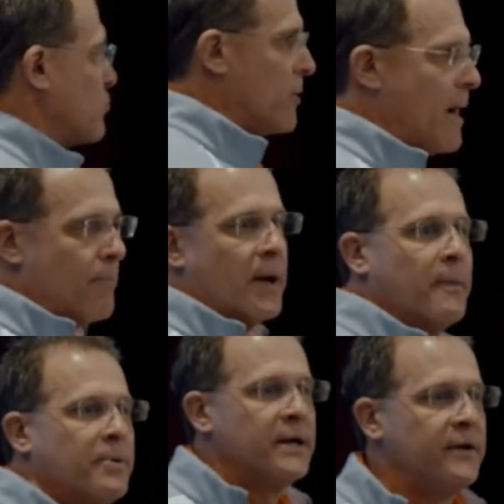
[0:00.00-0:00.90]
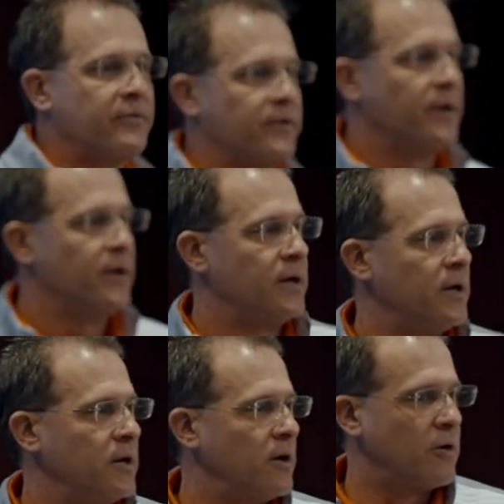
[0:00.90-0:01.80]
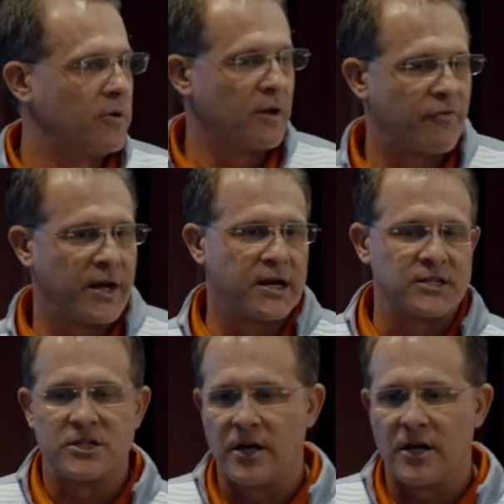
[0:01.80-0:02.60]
it's one of my pet peeves. You know, I really think it's